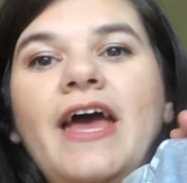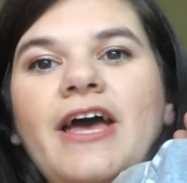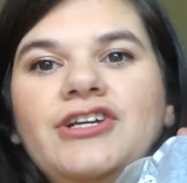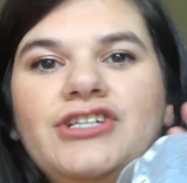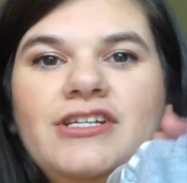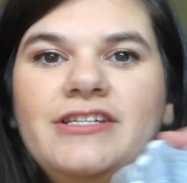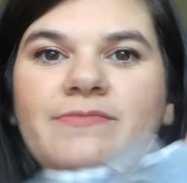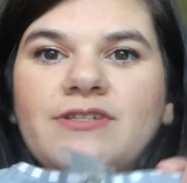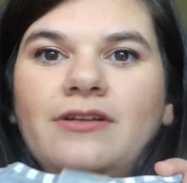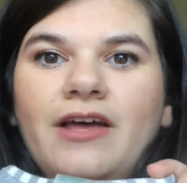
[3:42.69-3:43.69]
she
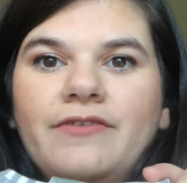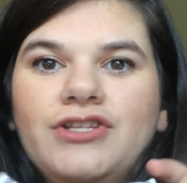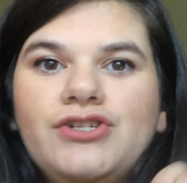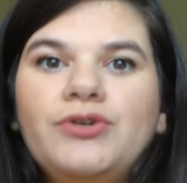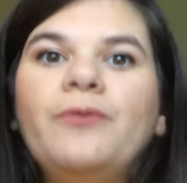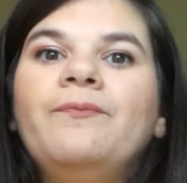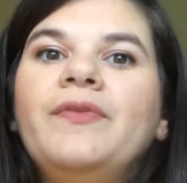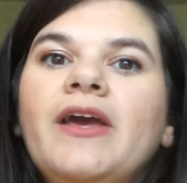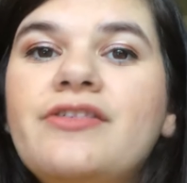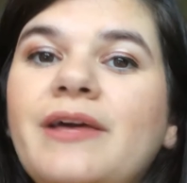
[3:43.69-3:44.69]
seems to love it too.
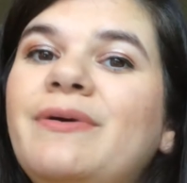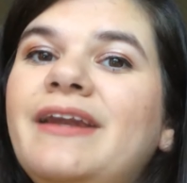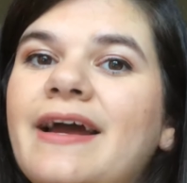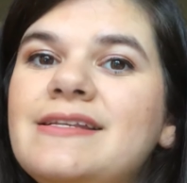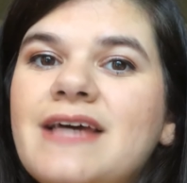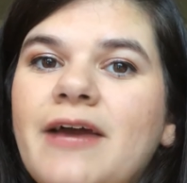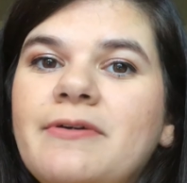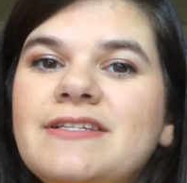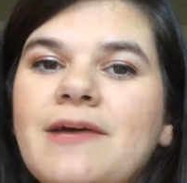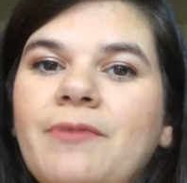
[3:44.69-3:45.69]
The thing with nighttime
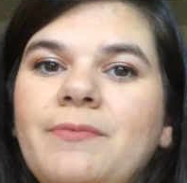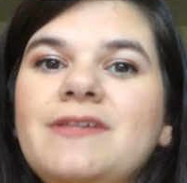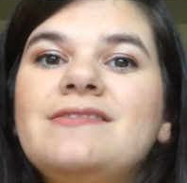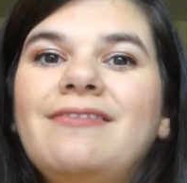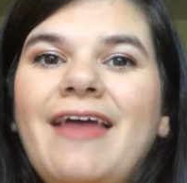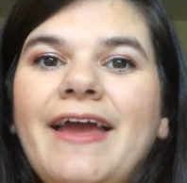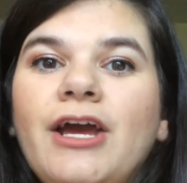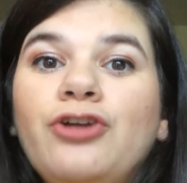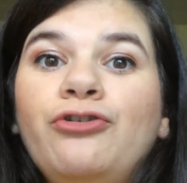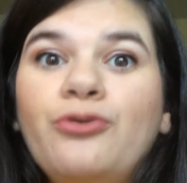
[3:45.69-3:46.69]
is that babies like
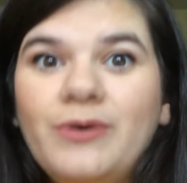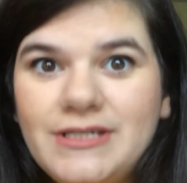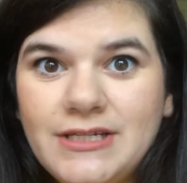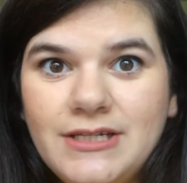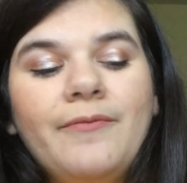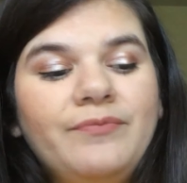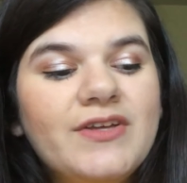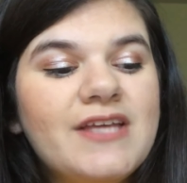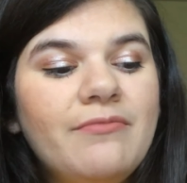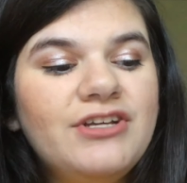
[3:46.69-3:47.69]
noises.
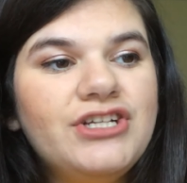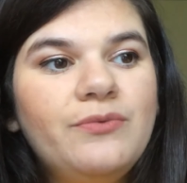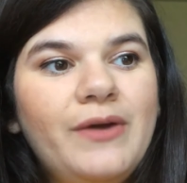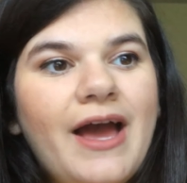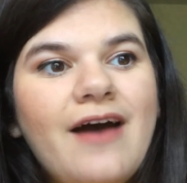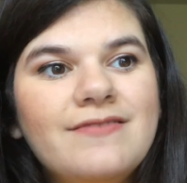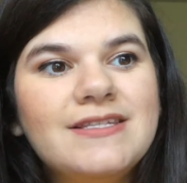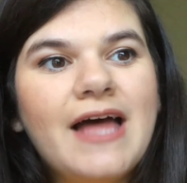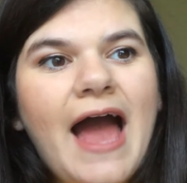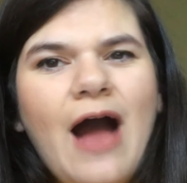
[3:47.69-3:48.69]
The sound machine we have is
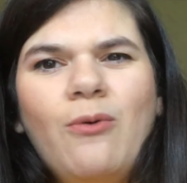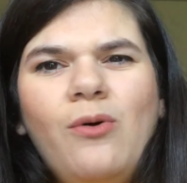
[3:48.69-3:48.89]
the Owl